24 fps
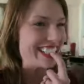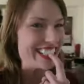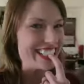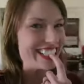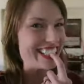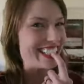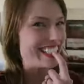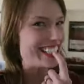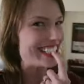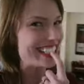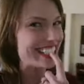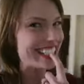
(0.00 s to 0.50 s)

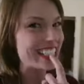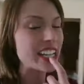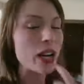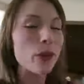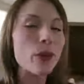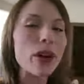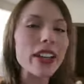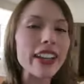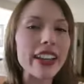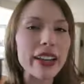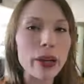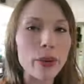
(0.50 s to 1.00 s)
dang.
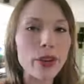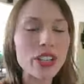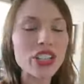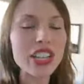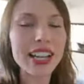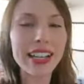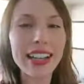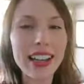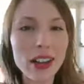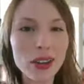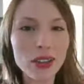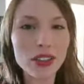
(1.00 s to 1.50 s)
Well, anyway,
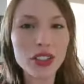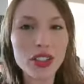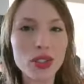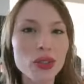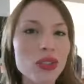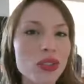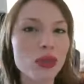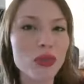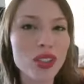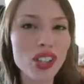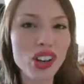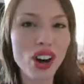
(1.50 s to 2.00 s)
check it out.
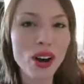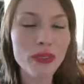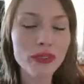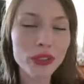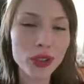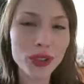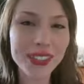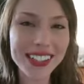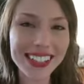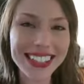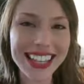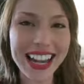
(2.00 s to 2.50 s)
YouTube.com
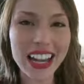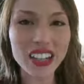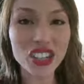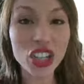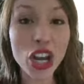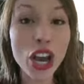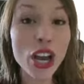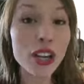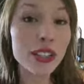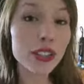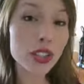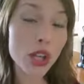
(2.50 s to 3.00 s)
forward slash
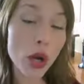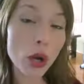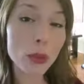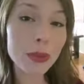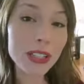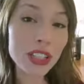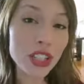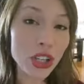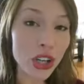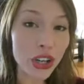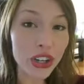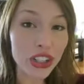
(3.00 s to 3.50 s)
oh
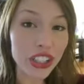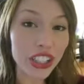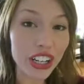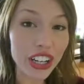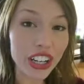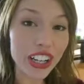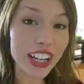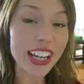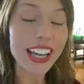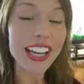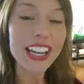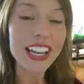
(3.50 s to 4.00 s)
Toby
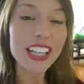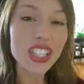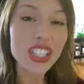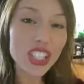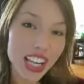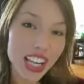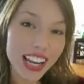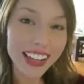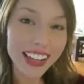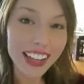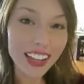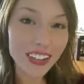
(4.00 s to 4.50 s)
Turner.
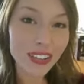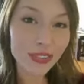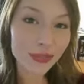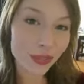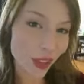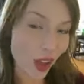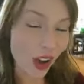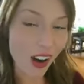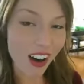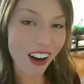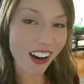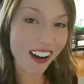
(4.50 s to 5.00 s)
check out the
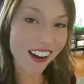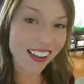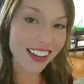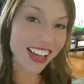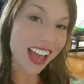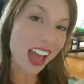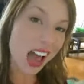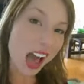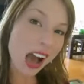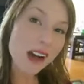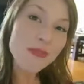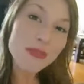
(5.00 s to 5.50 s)
vlog.
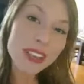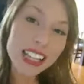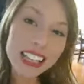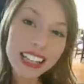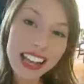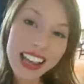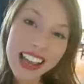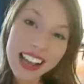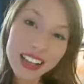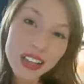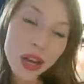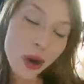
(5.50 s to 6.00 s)
I'm in
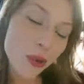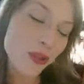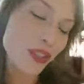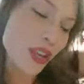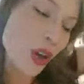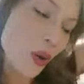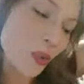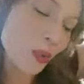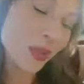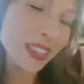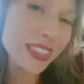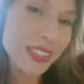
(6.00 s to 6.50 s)
it. Go,
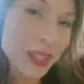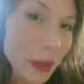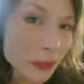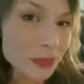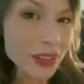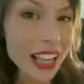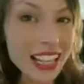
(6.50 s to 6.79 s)
yo, what's up?